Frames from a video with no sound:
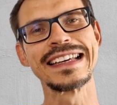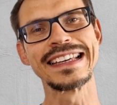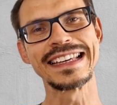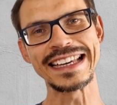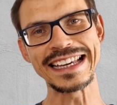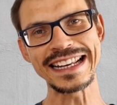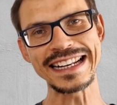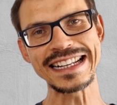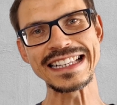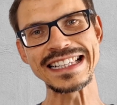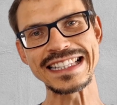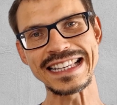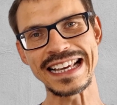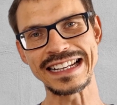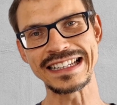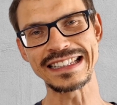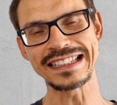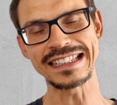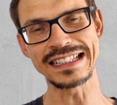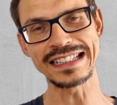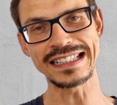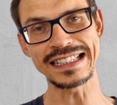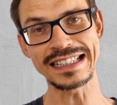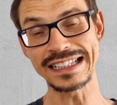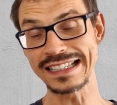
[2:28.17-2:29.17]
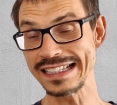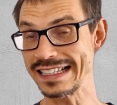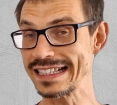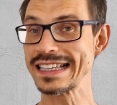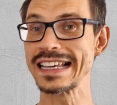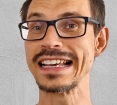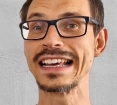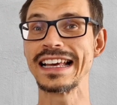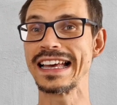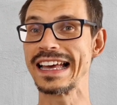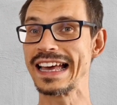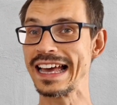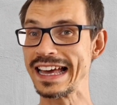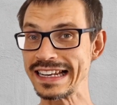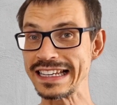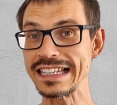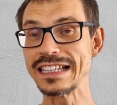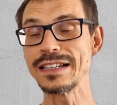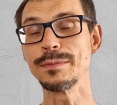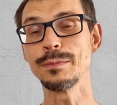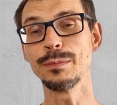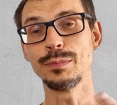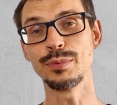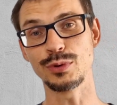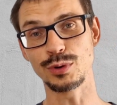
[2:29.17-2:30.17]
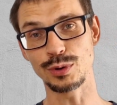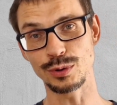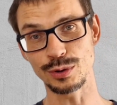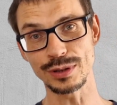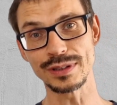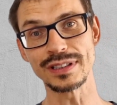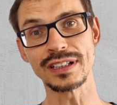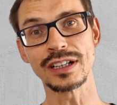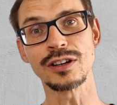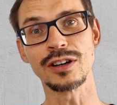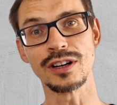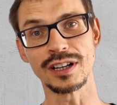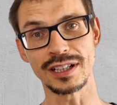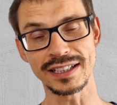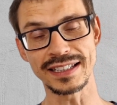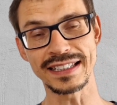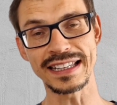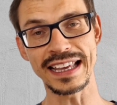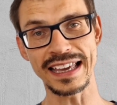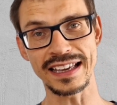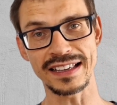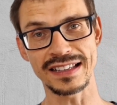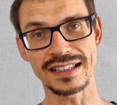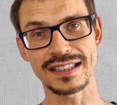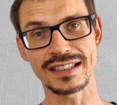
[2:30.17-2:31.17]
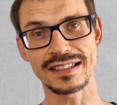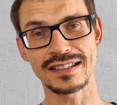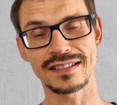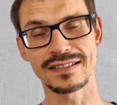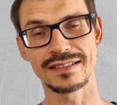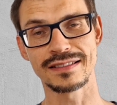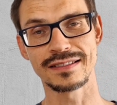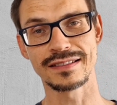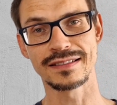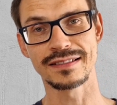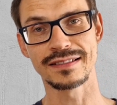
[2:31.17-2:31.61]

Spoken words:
in sentences, and in broader context.